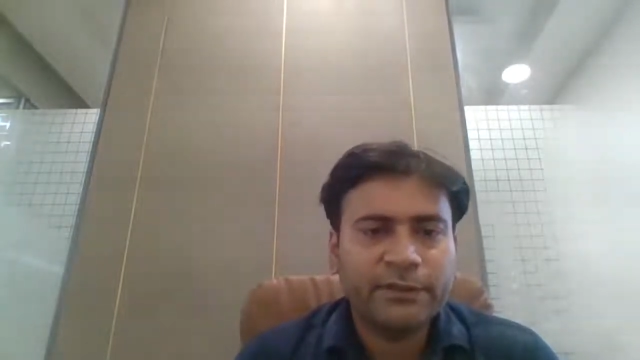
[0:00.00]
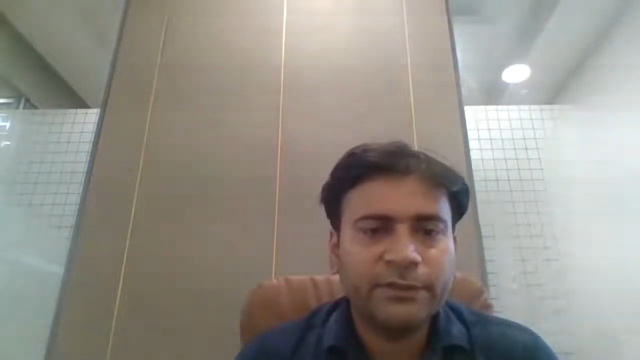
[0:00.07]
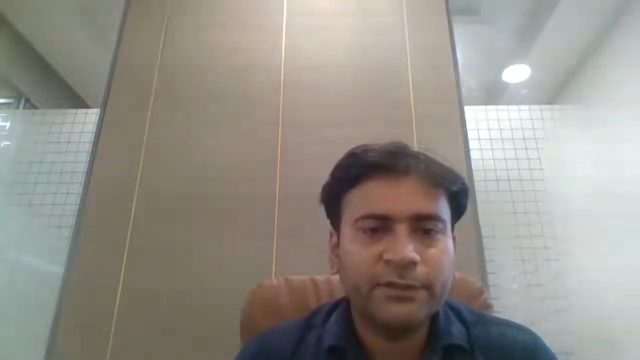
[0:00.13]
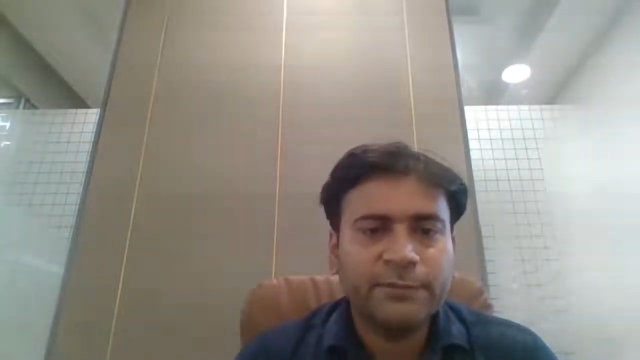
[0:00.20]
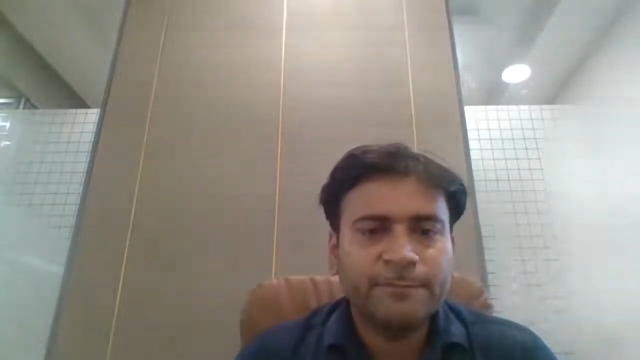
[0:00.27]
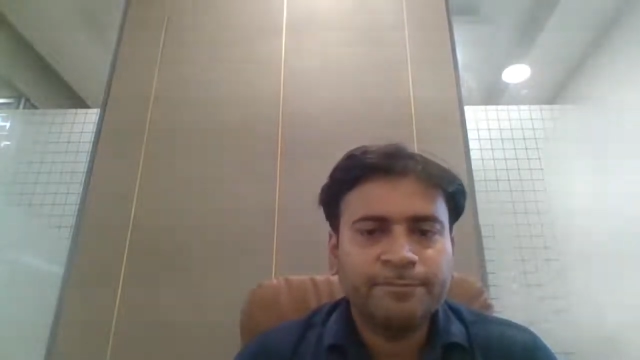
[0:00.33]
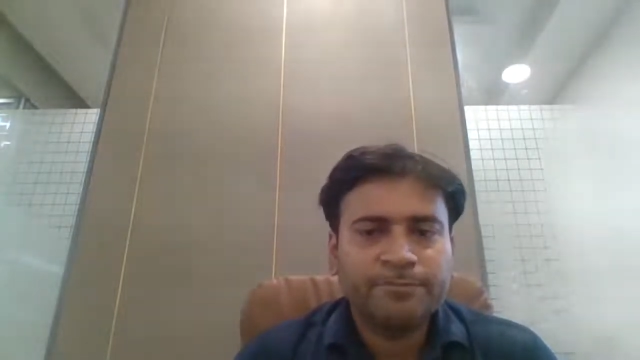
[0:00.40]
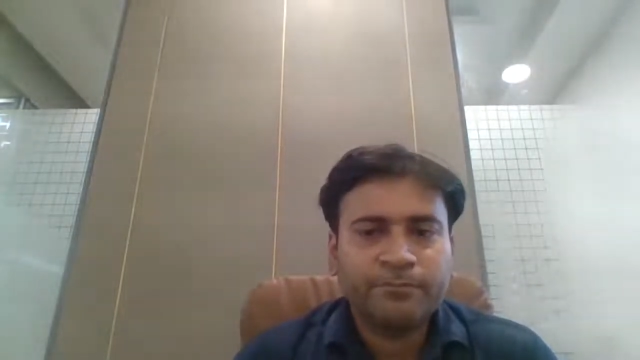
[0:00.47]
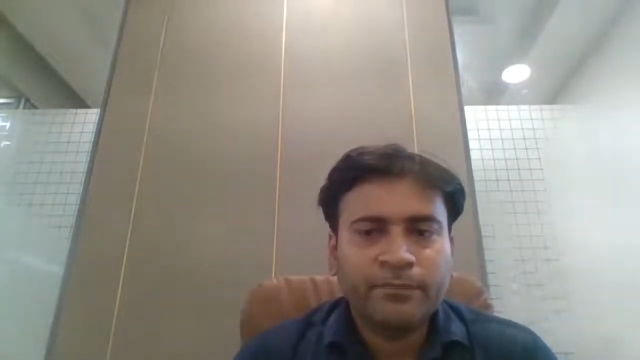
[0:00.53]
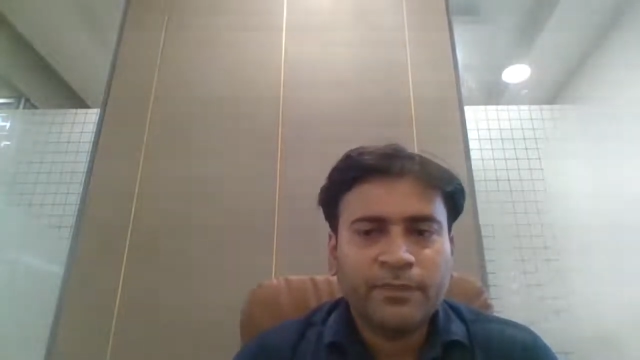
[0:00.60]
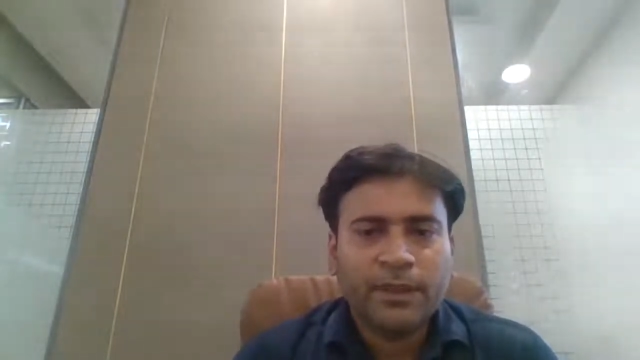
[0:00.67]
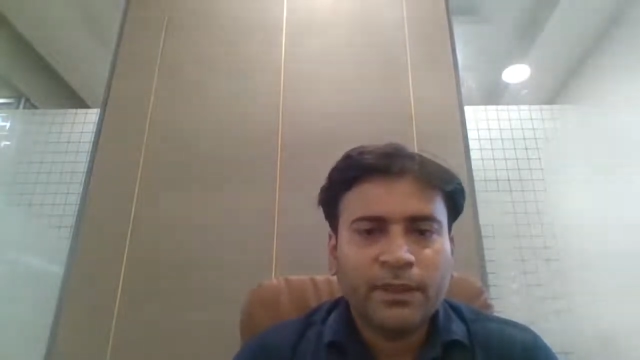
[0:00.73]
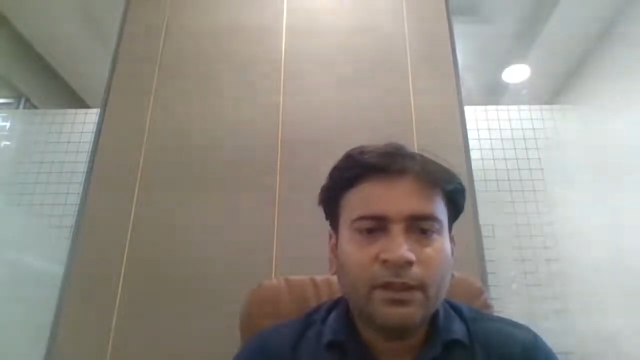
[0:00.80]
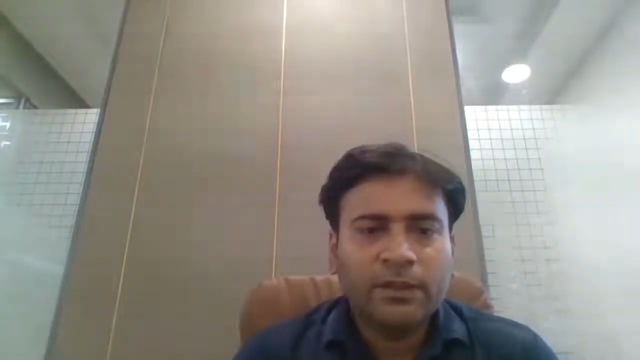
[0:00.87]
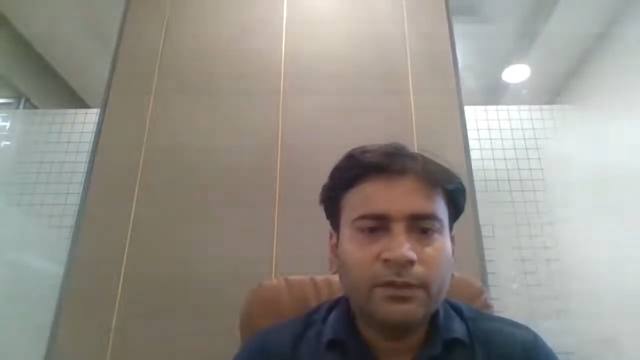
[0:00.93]
phase.
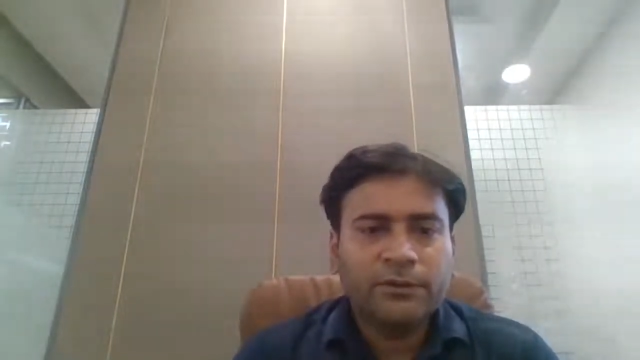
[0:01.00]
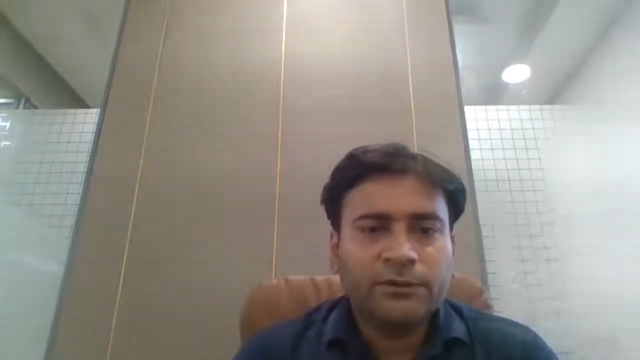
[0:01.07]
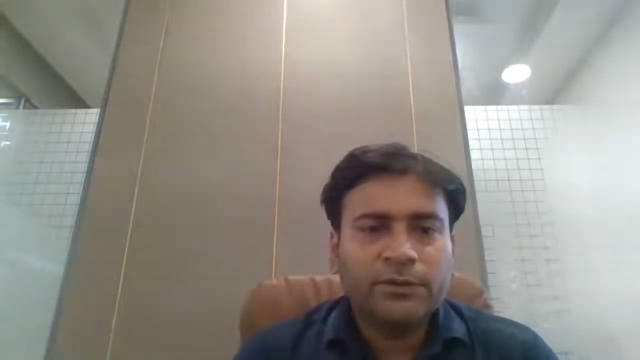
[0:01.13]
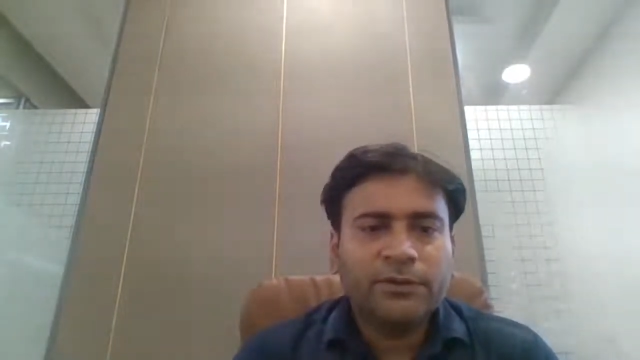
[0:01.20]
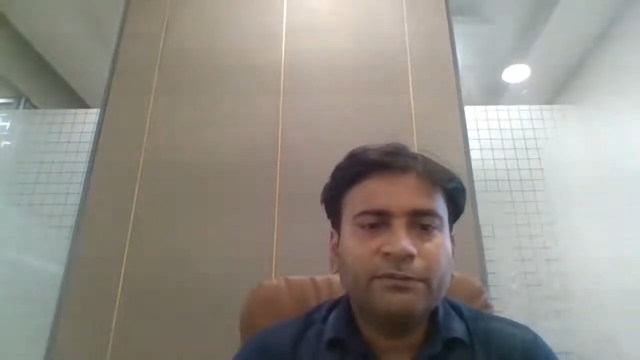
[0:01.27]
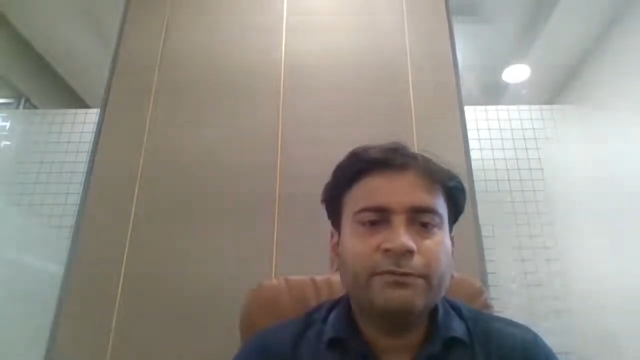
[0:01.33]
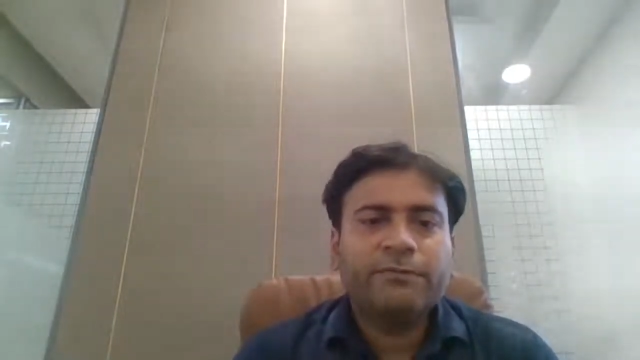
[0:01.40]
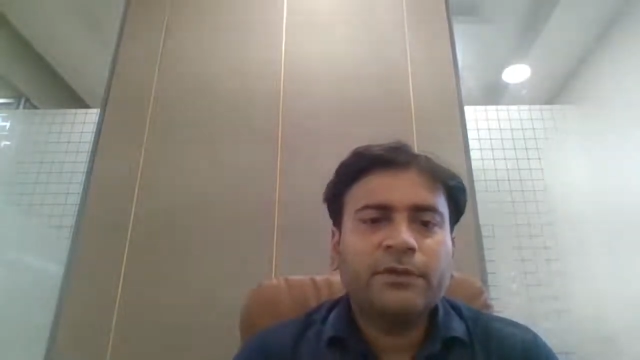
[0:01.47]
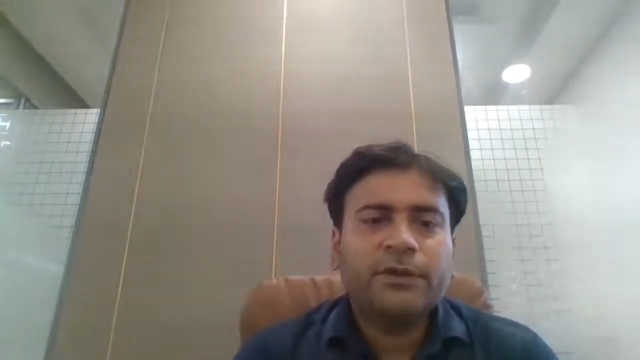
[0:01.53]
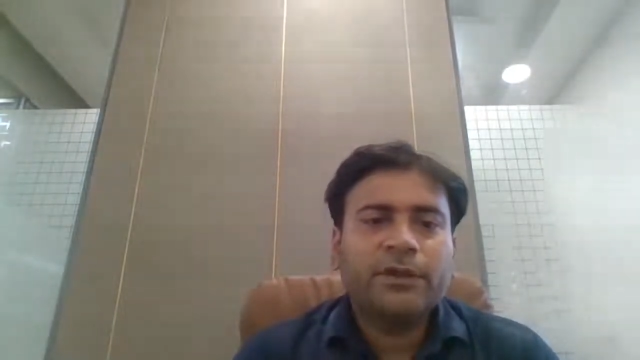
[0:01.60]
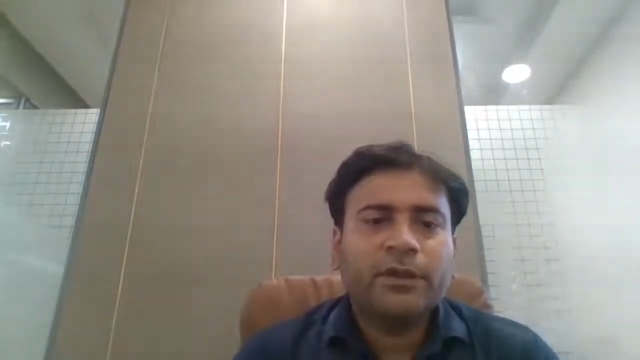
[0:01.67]
So if